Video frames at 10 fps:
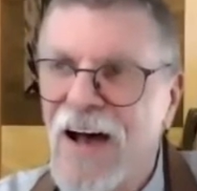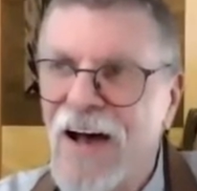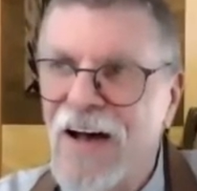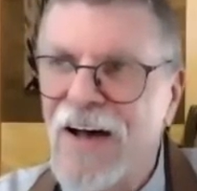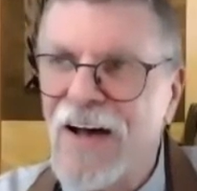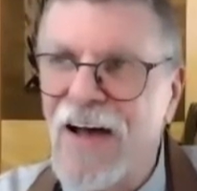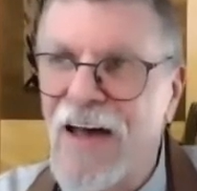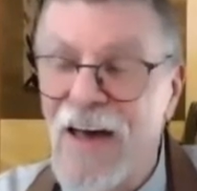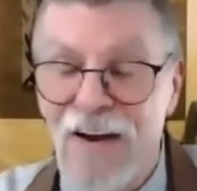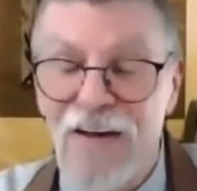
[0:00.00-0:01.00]

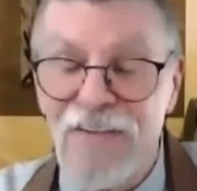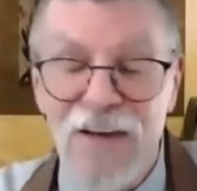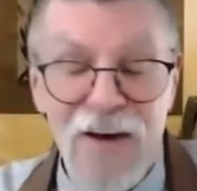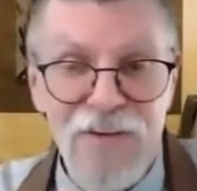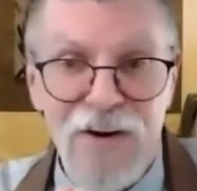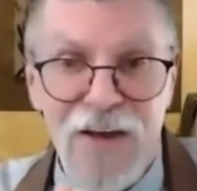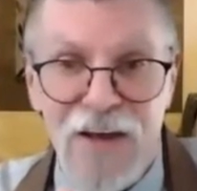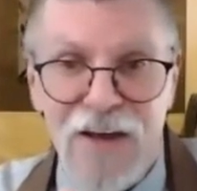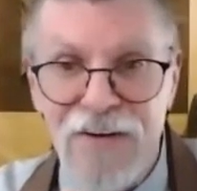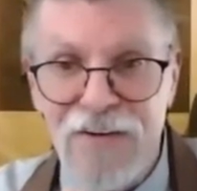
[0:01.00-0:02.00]
And on the other
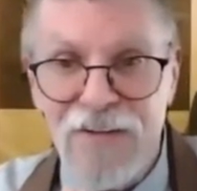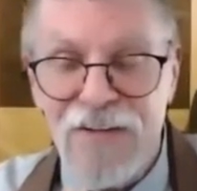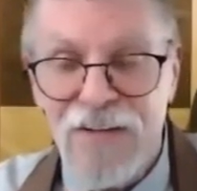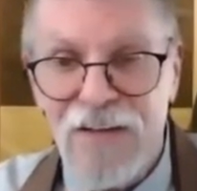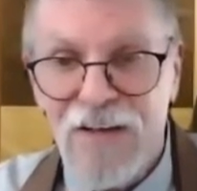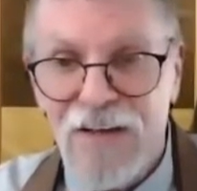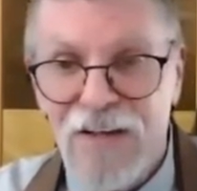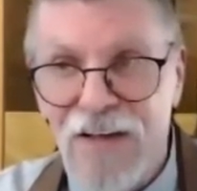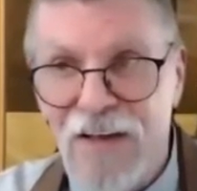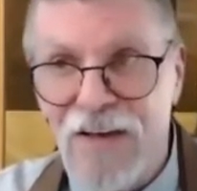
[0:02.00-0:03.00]
hand,
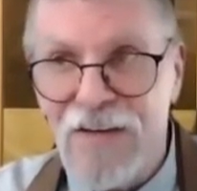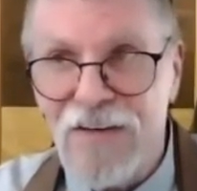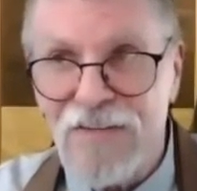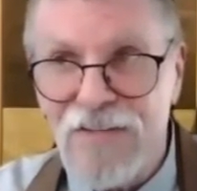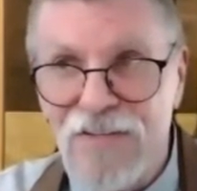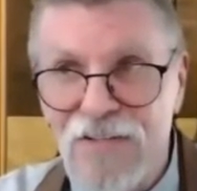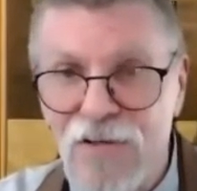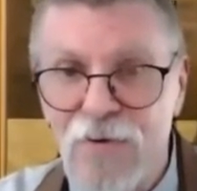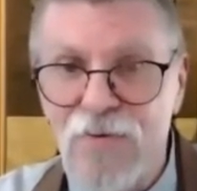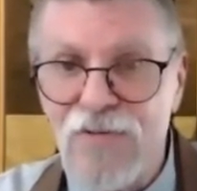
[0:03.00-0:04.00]
it
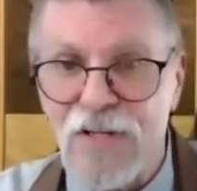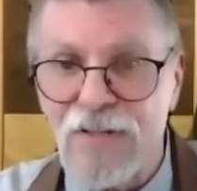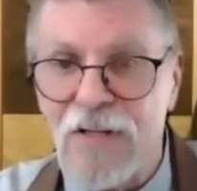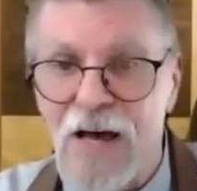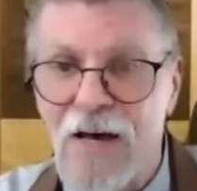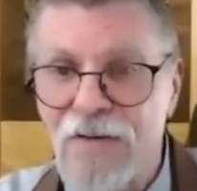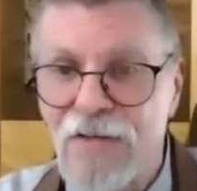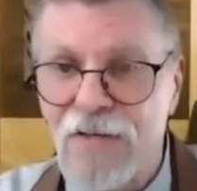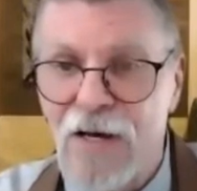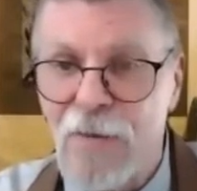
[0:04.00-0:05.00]
shows a
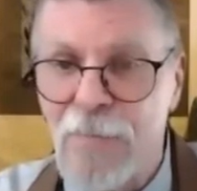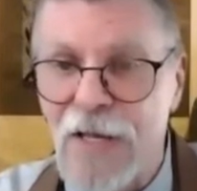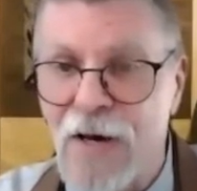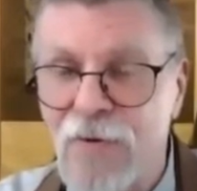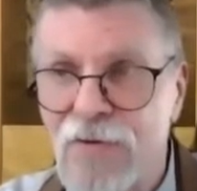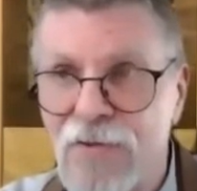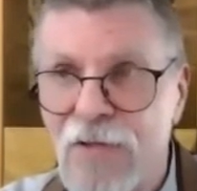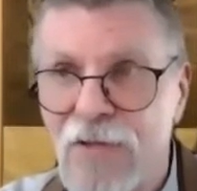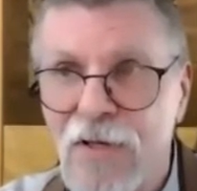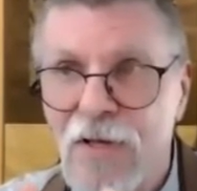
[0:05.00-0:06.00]
lot about
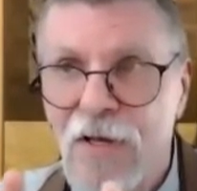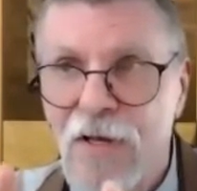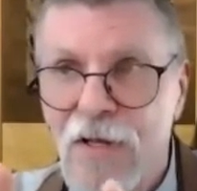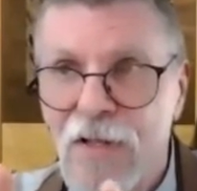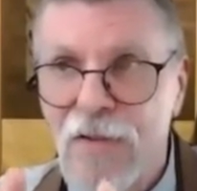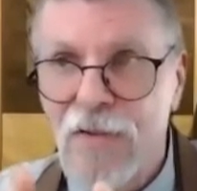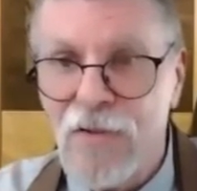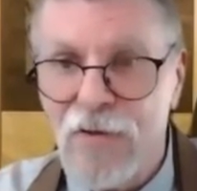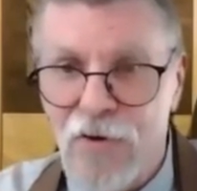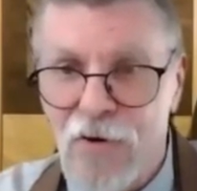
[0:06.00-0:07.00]

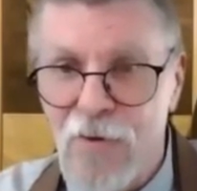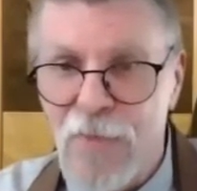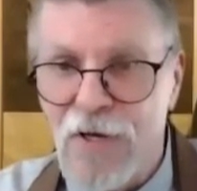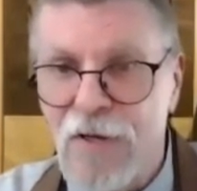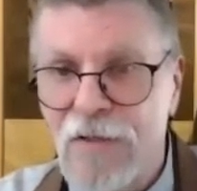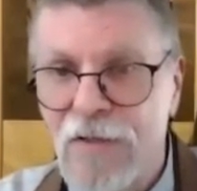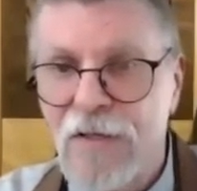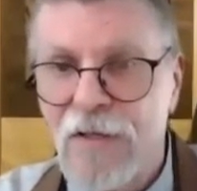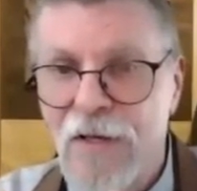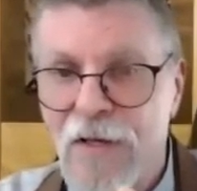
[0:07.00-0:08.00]
the Dharma,
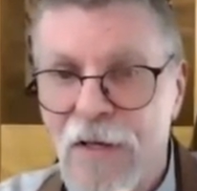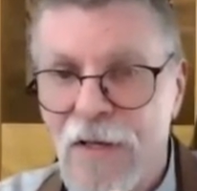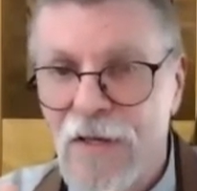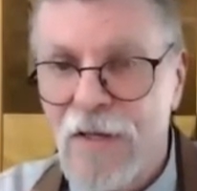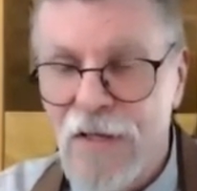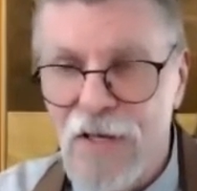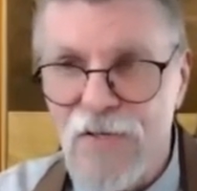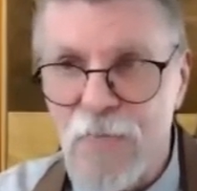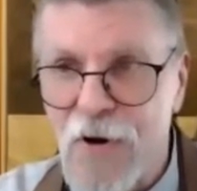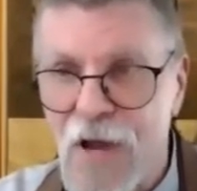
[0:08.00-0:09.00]

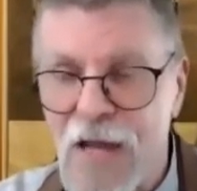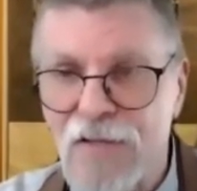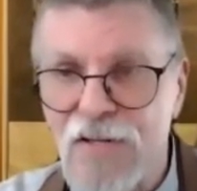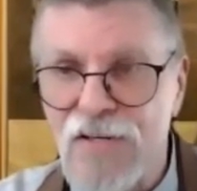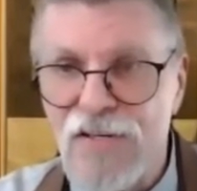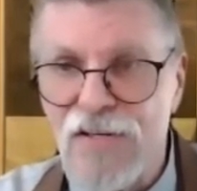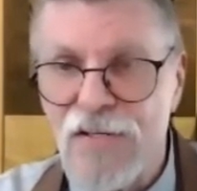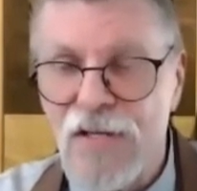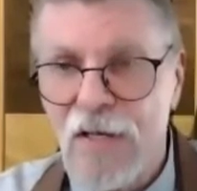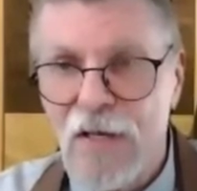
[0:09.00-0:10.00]
its
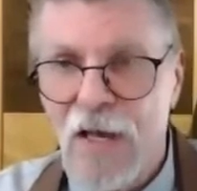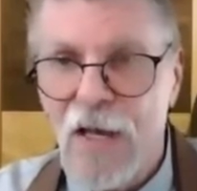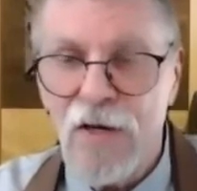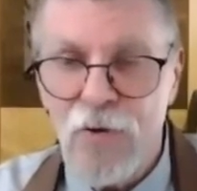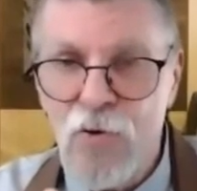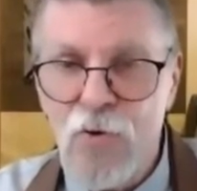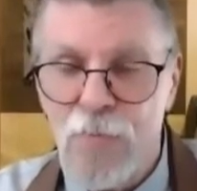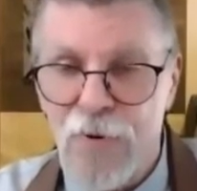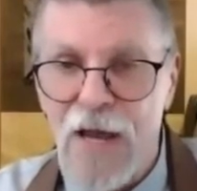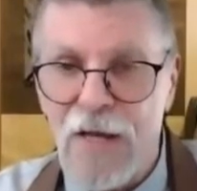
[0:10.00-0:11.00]
practice, and who
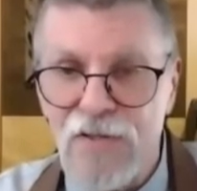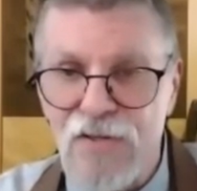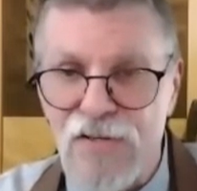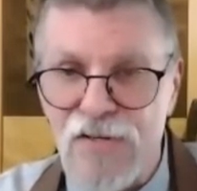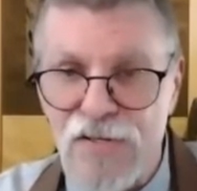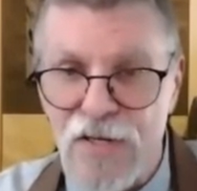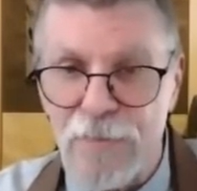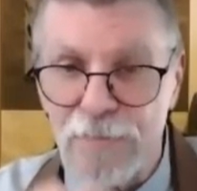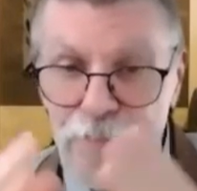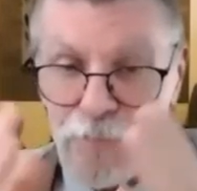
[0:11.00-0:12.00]
practices
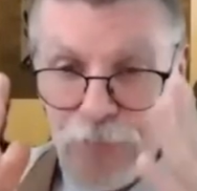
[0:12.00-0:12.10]
it.